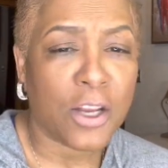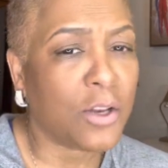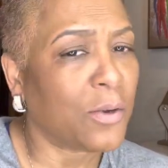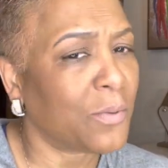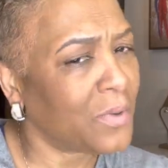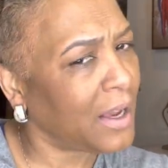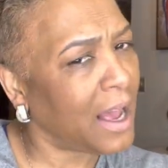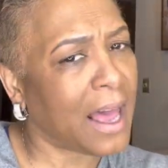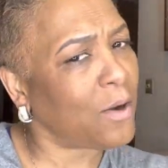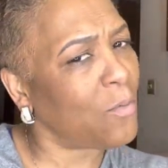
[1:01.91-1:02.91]

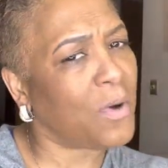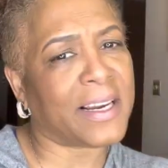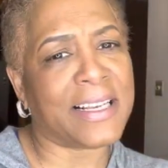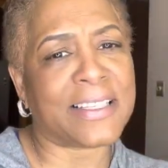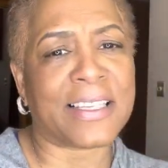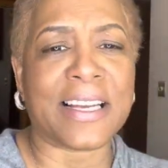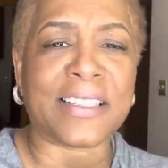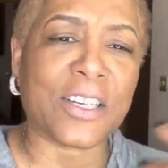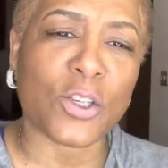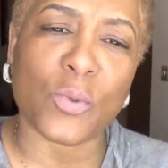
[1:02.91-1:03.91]
I don't want any sex.
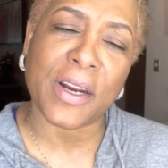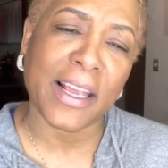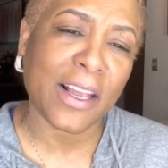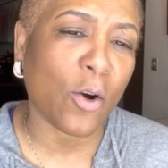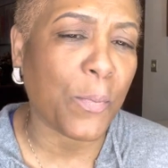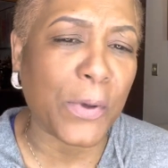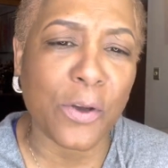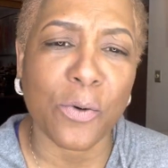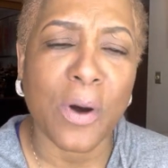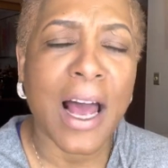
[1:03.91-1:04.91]
I just to help
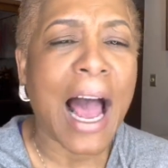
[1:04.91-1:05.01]
you.